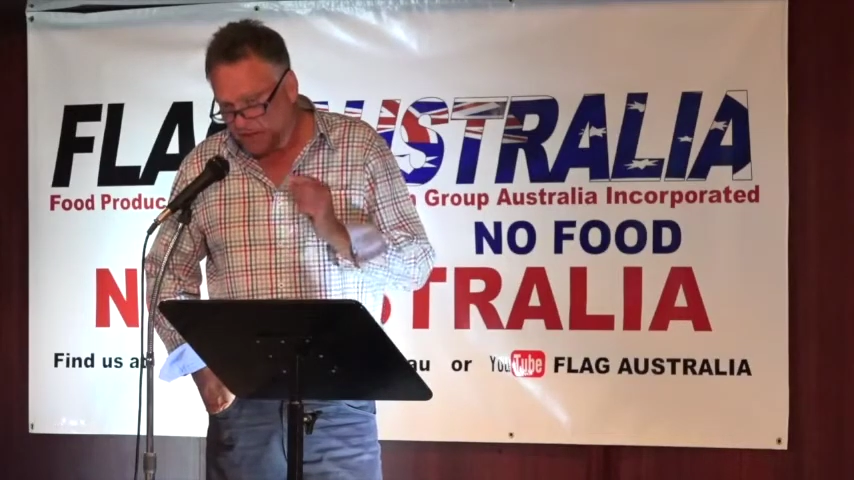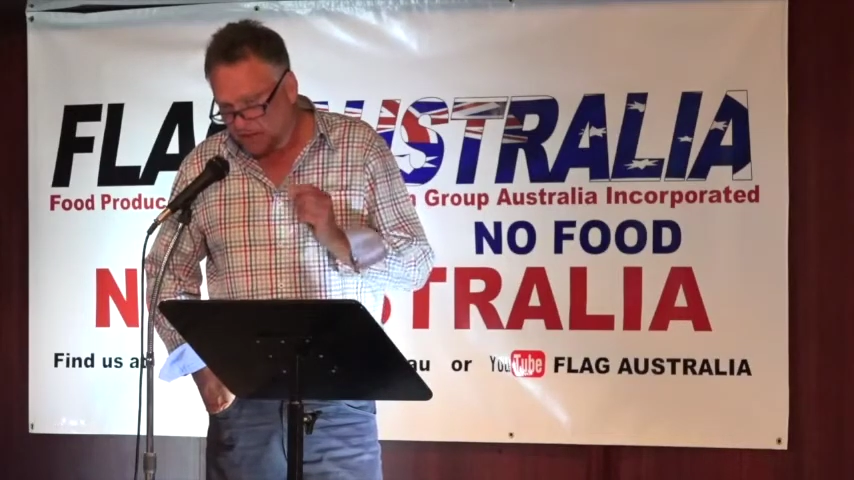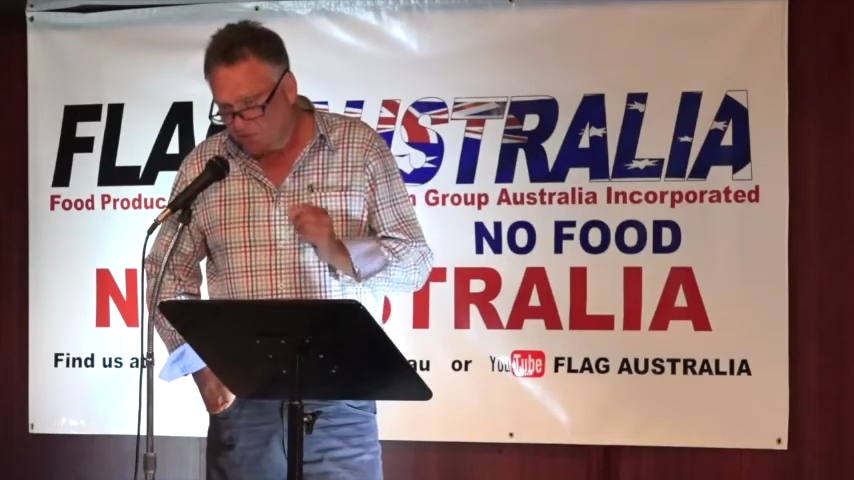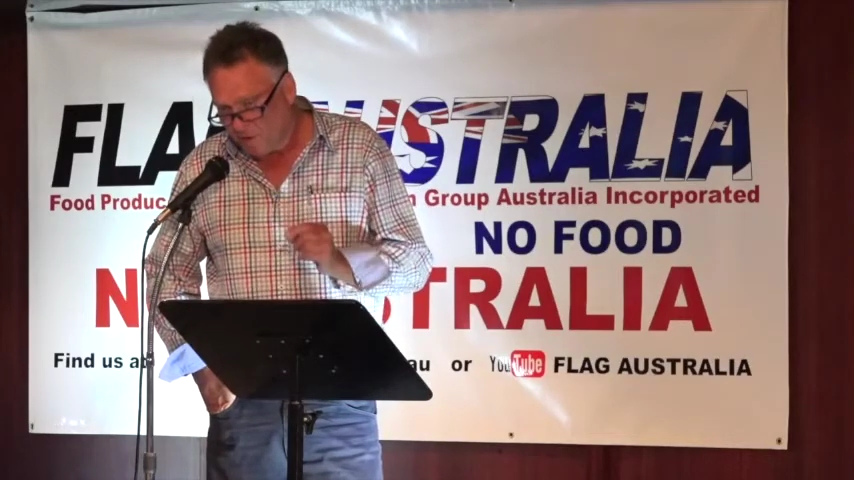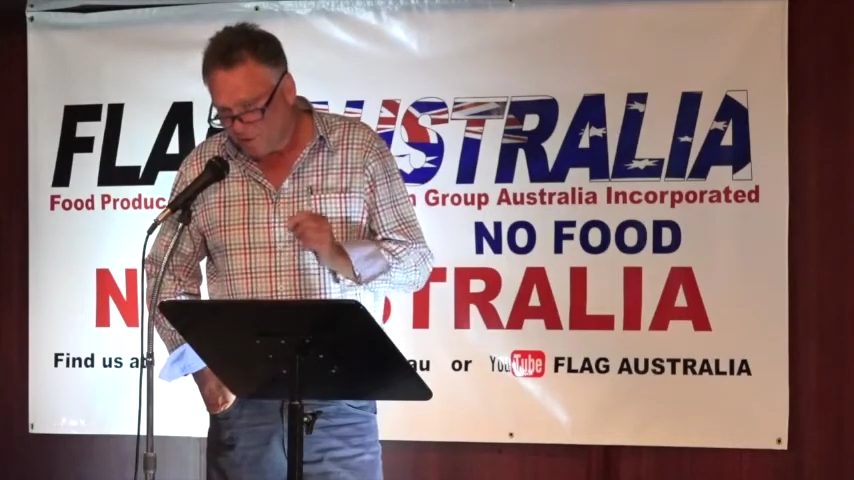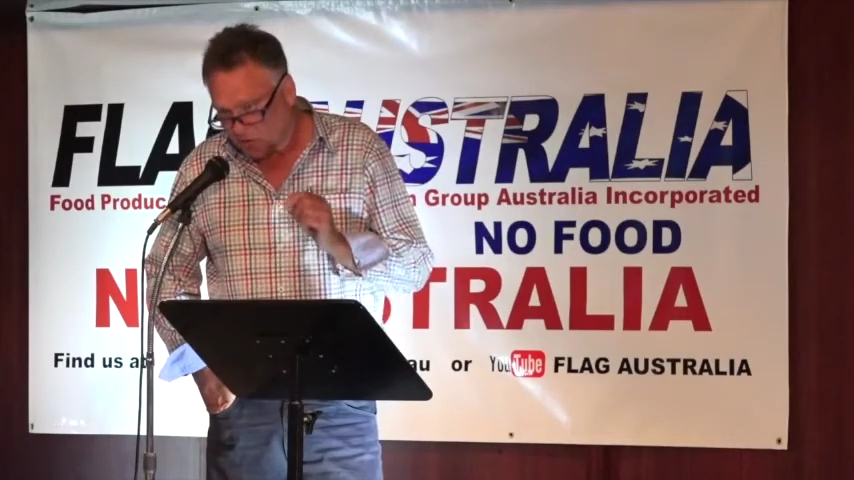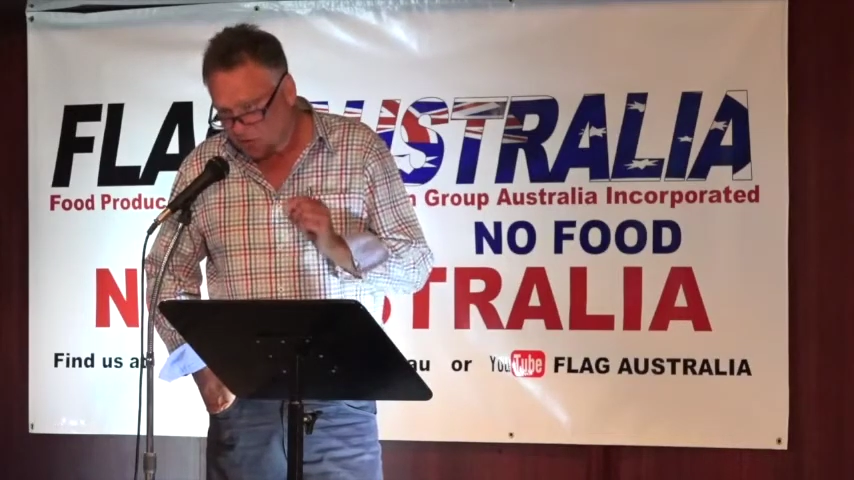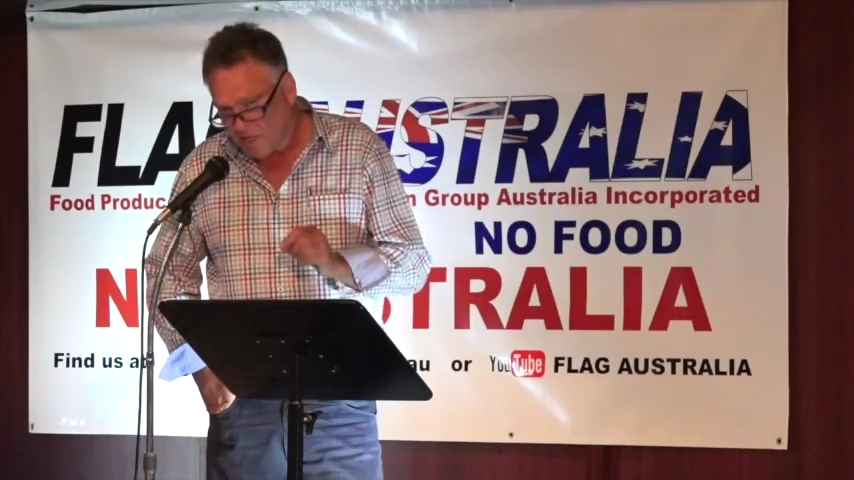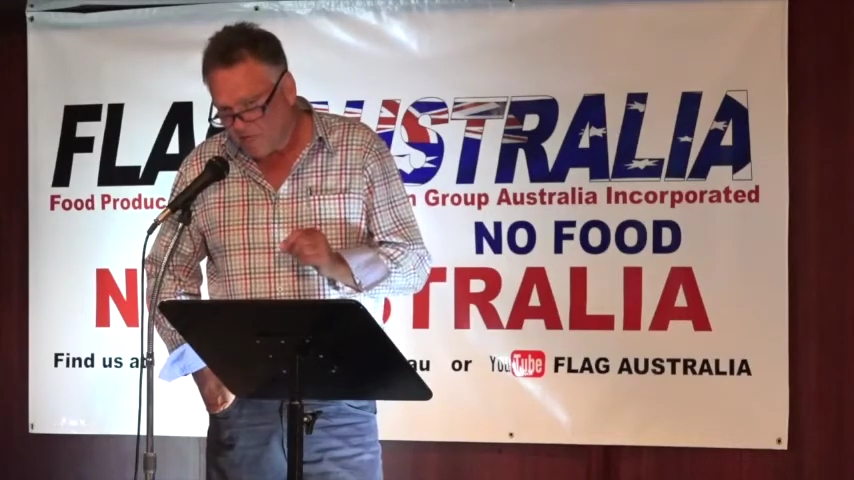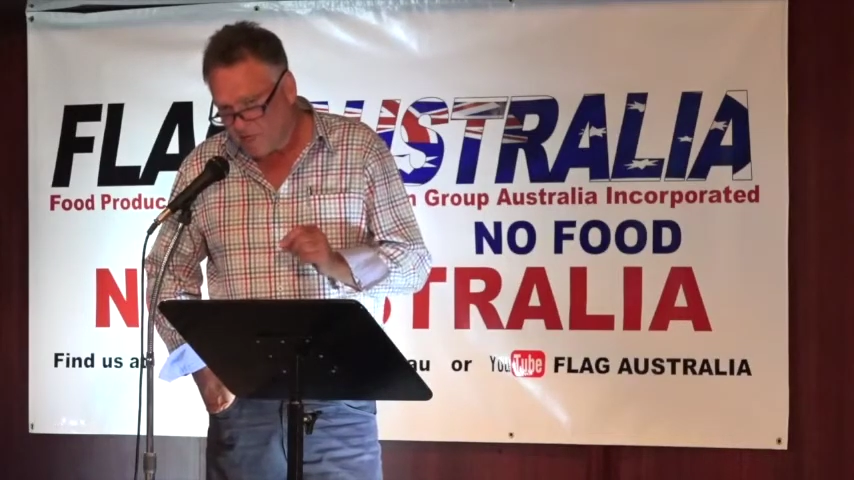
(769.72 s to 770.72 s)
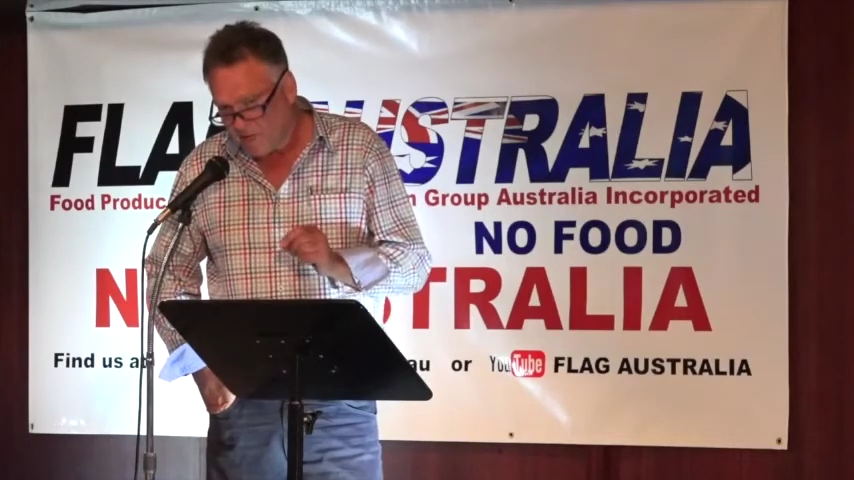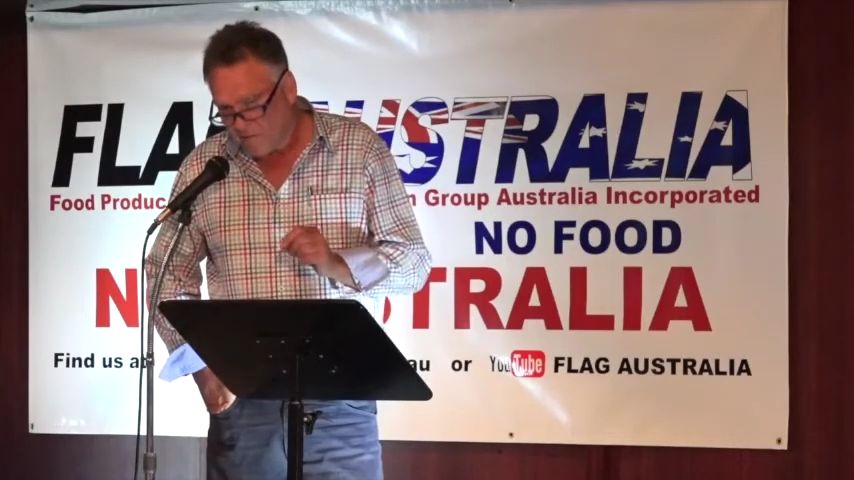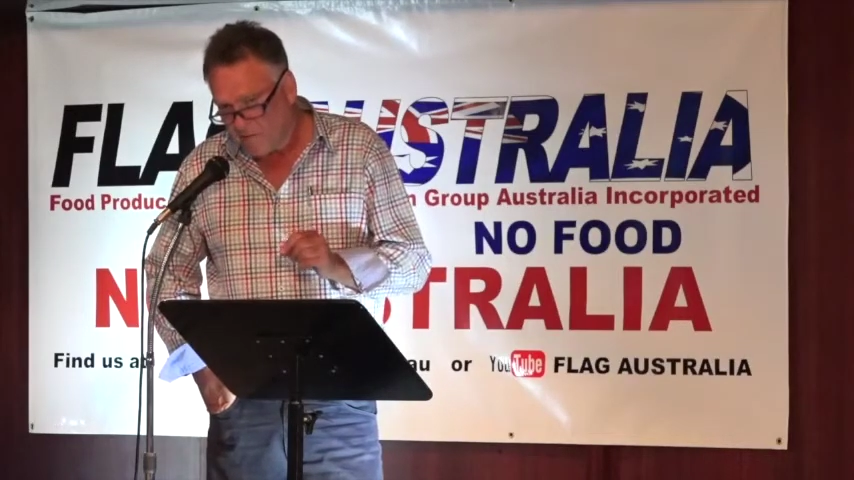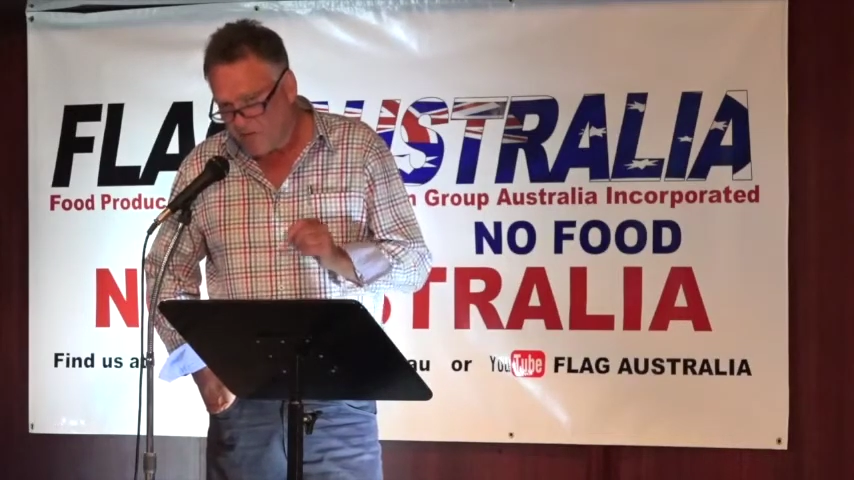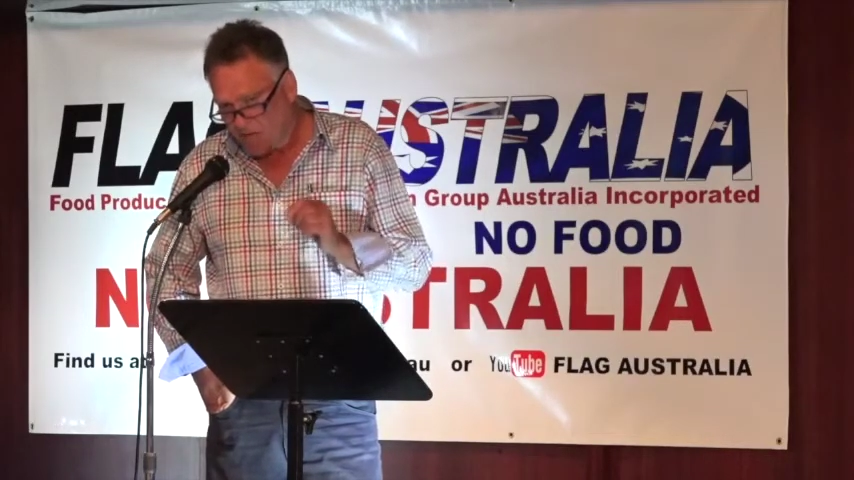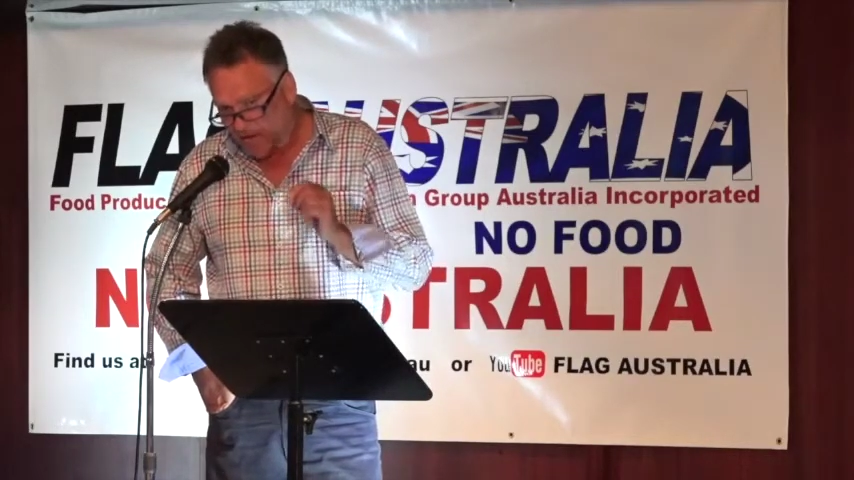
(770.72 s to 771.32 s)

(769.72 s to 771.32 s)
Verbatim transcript: this foreign takeover